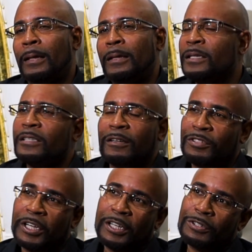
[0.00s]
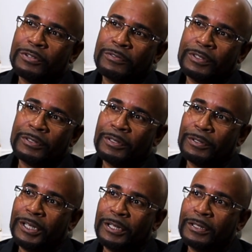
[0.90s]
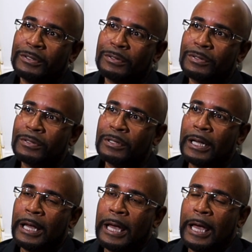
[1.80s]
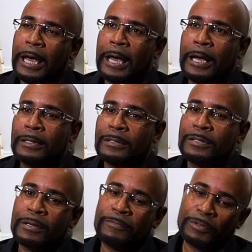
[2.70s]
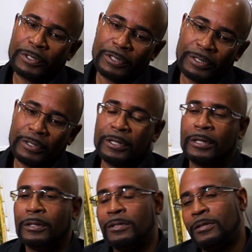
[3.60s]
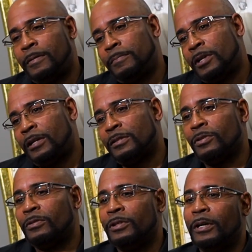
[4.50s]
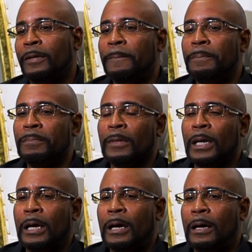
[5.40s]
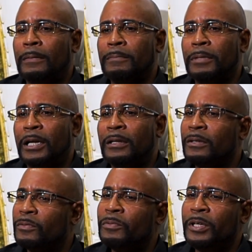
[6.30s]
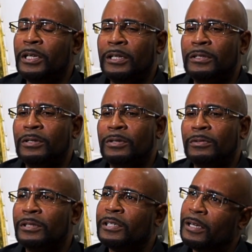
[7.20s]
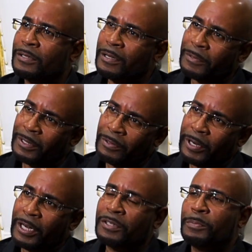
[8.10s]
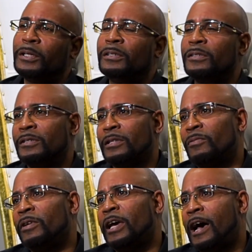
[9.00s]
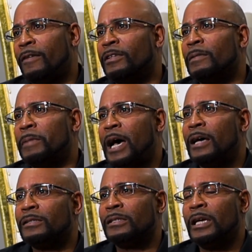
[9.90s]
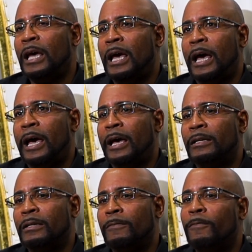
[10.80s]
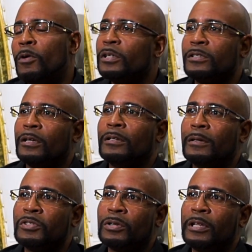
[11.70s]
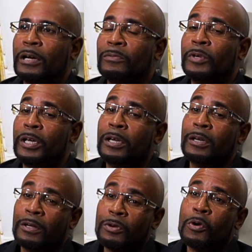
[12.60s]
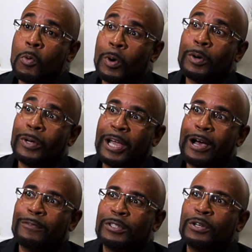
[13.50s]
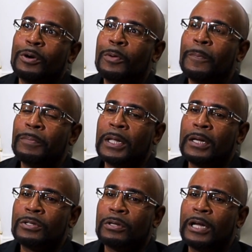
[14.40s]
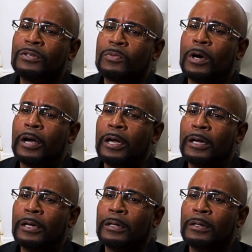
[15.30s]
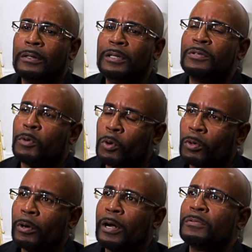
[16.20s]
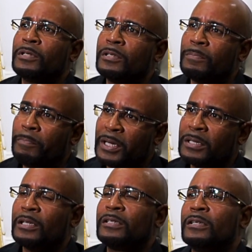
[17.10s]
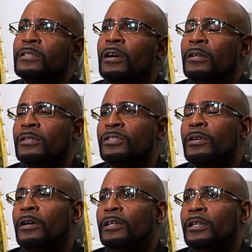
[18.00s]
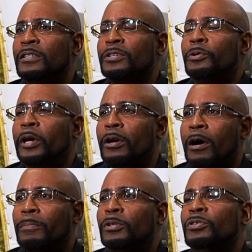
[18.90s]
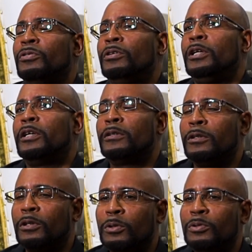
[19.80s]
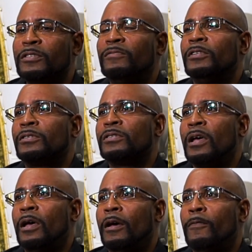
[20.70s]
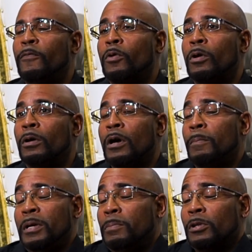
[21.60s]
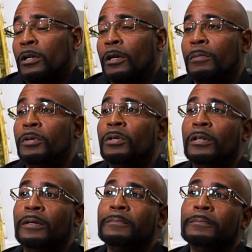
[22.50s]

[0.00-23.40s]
things that have changed over 30 years, and some for the good and some not so good. But I think what we need to do is take some of the great experiences that we have in the past and focus on them so that we know where we have to go. So that's why these programs, this business has gotten started, is to create opportunity and inclusiveness for people in our community.